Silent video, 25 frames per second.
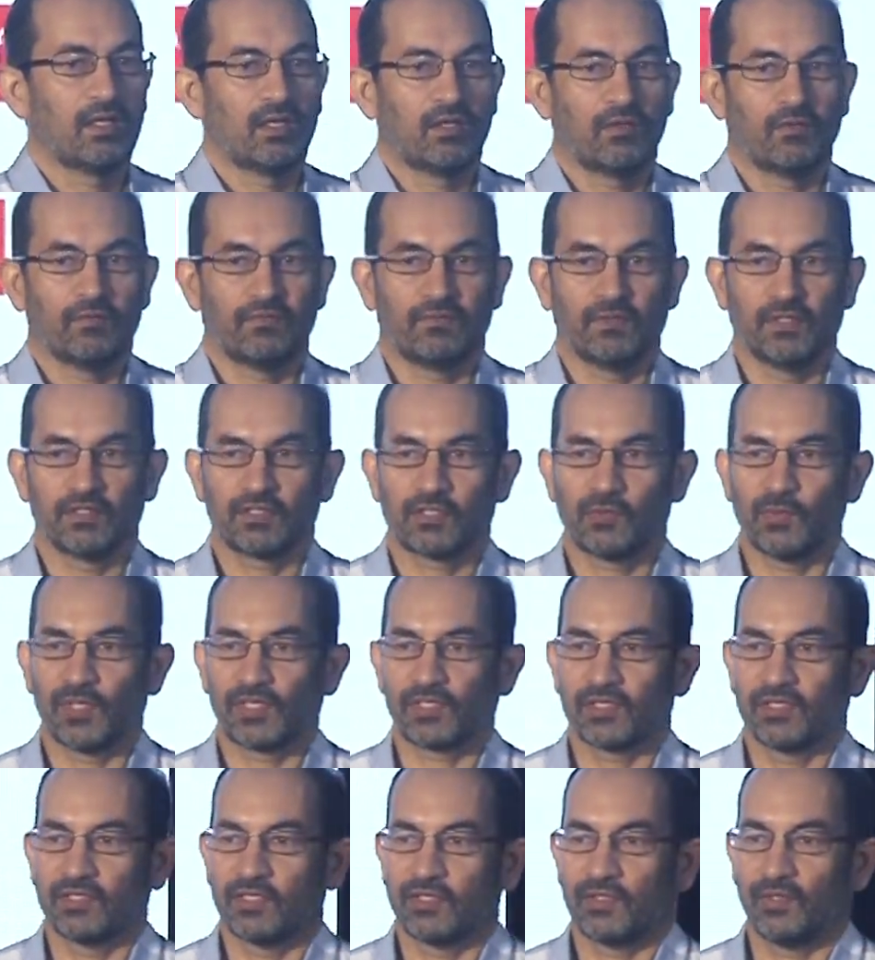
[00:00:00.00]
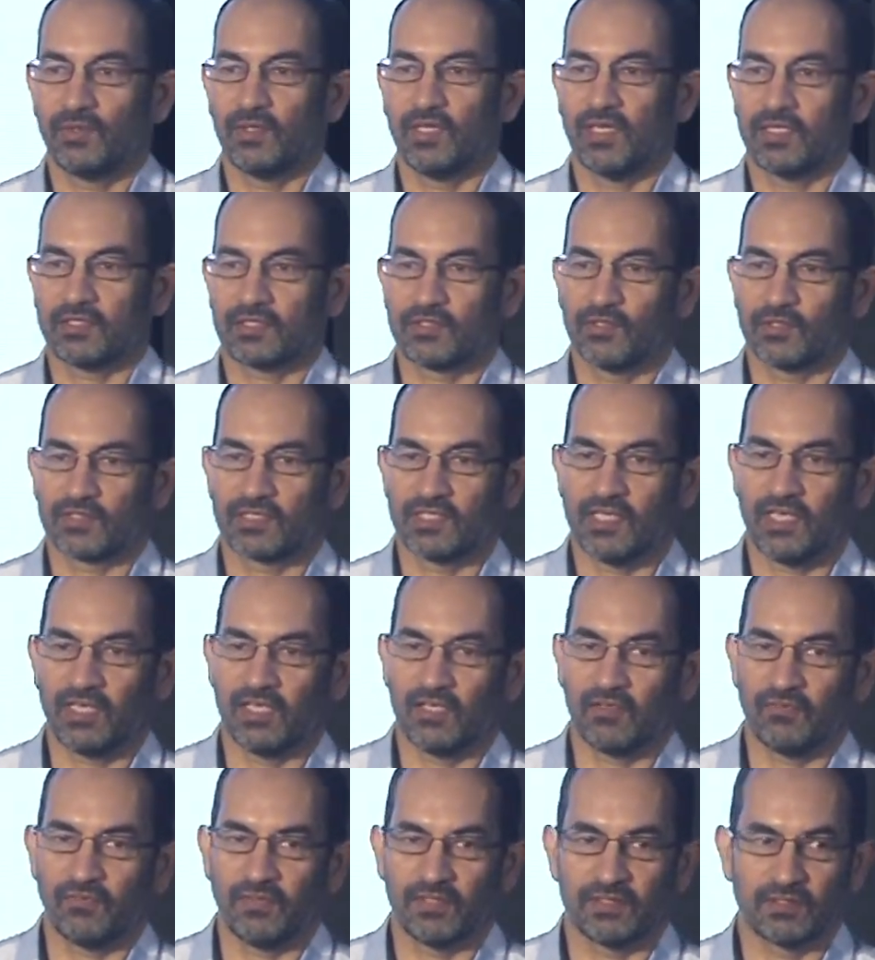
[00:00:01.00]
the first question that you ask
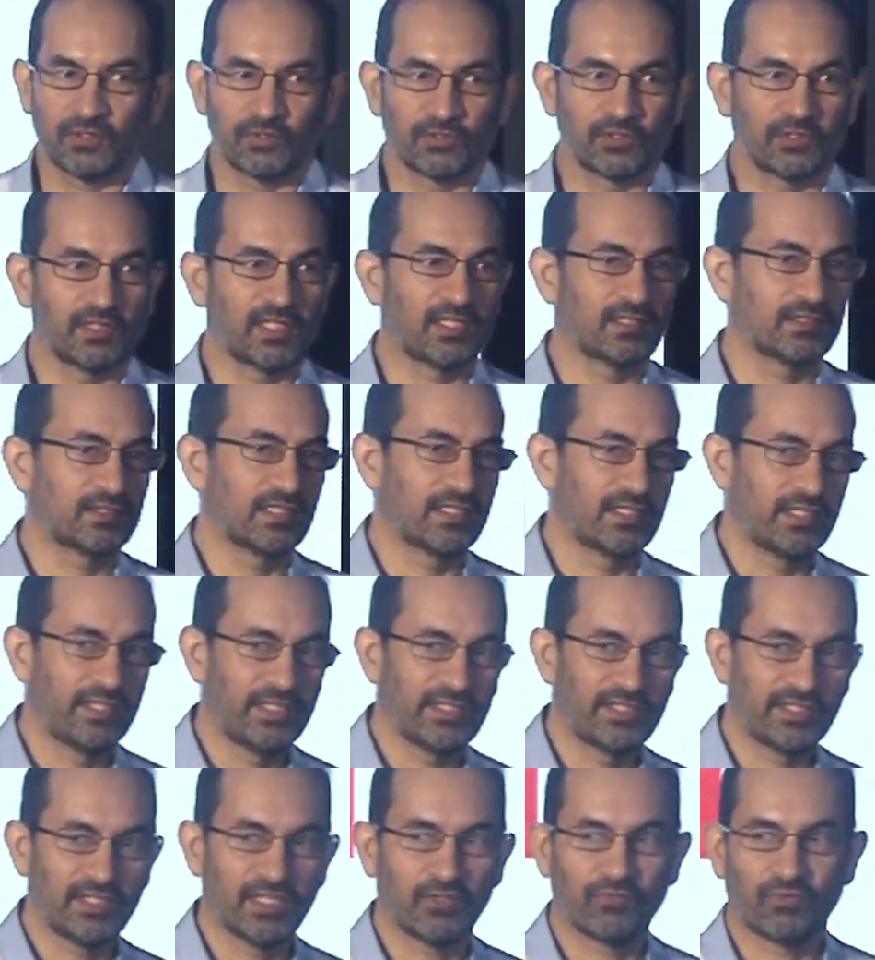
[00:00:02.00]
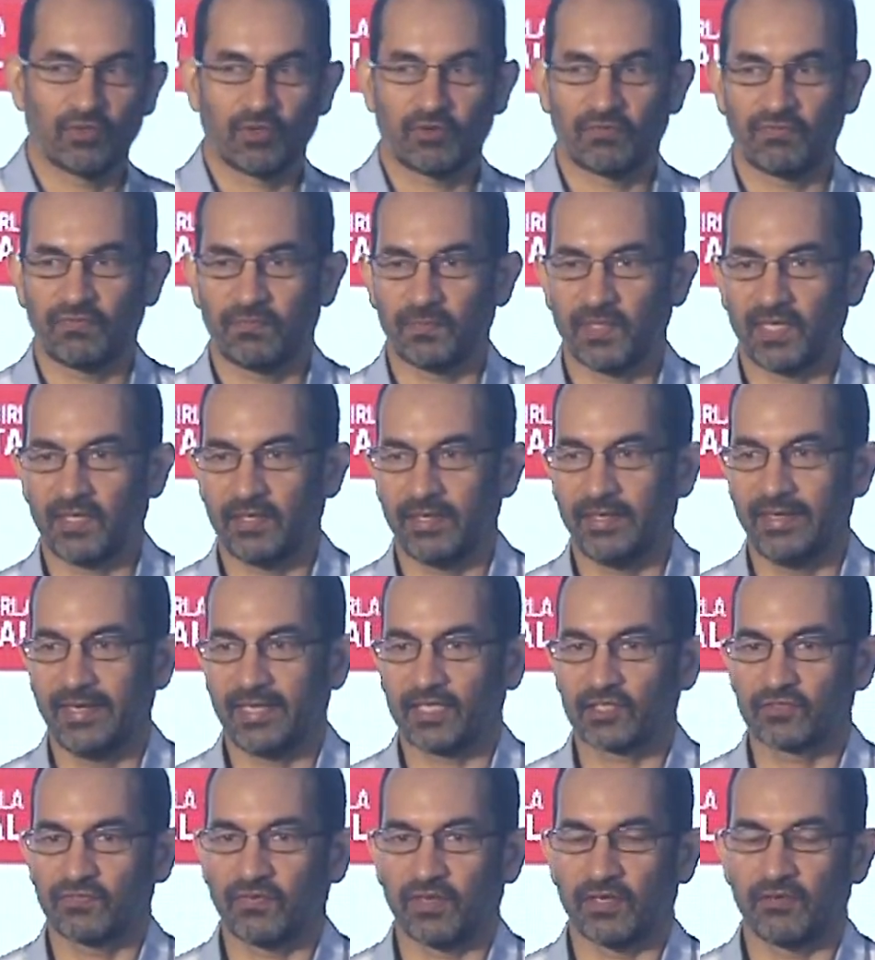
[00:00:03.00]
yourself is, there is that ETF or an
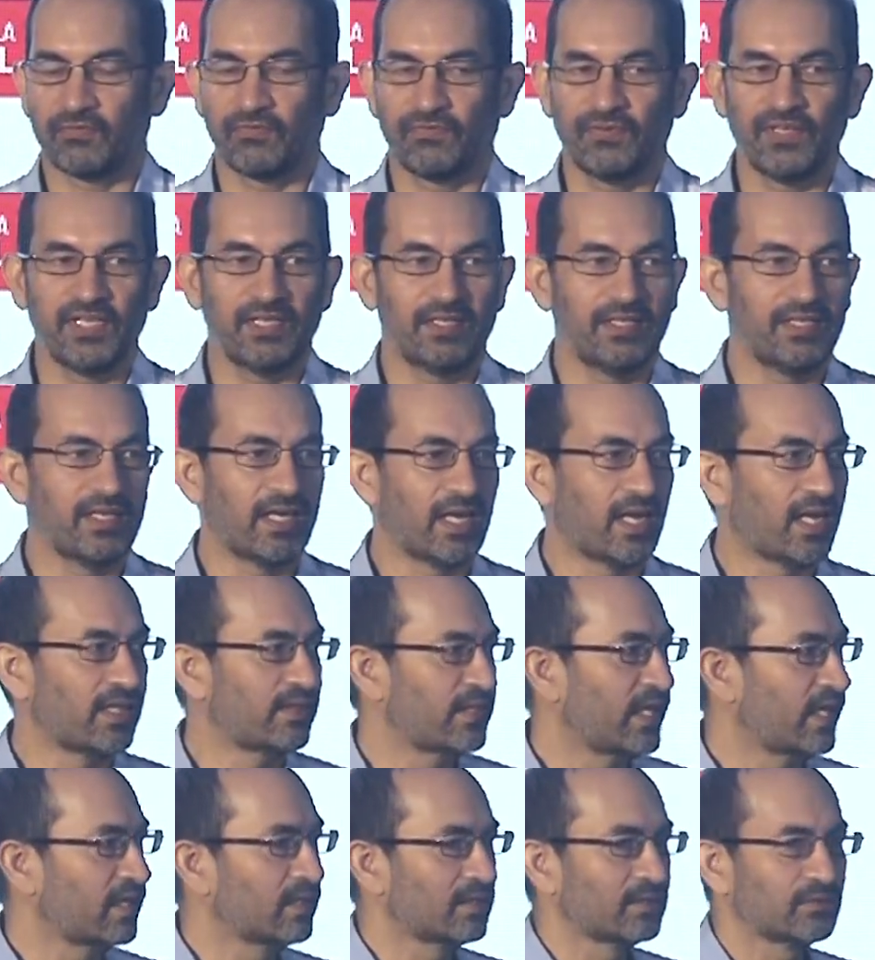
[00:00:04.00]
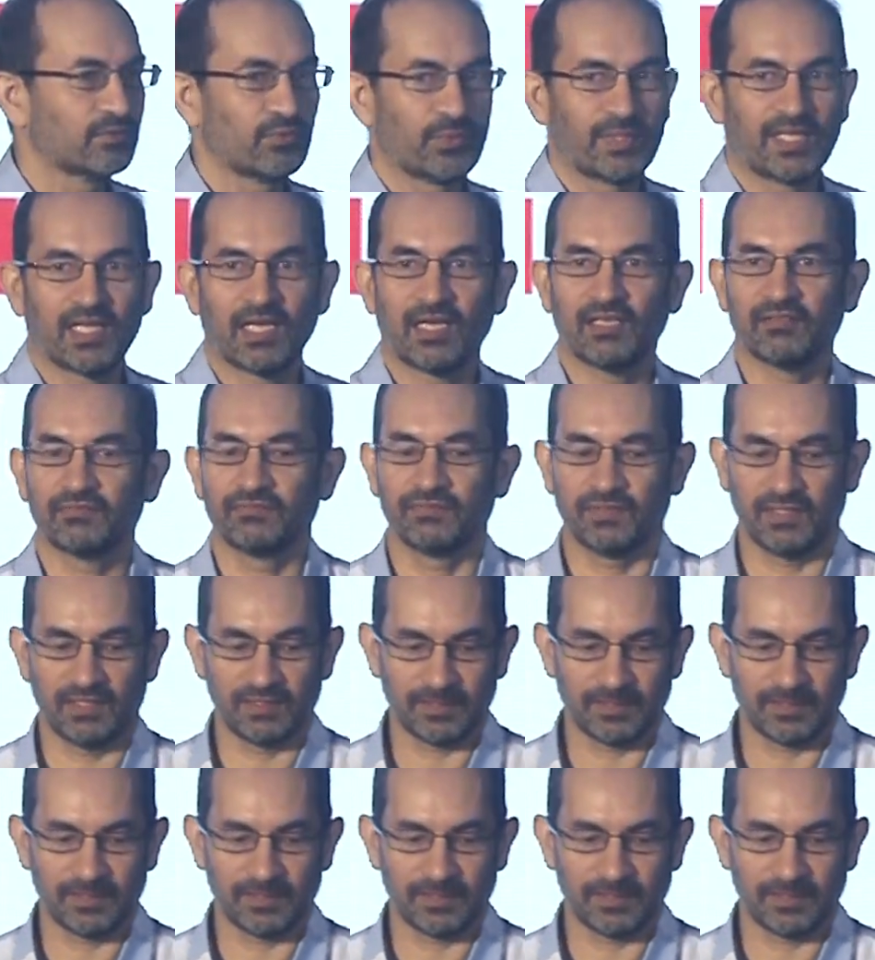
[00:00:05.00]
index fund fee, and then we have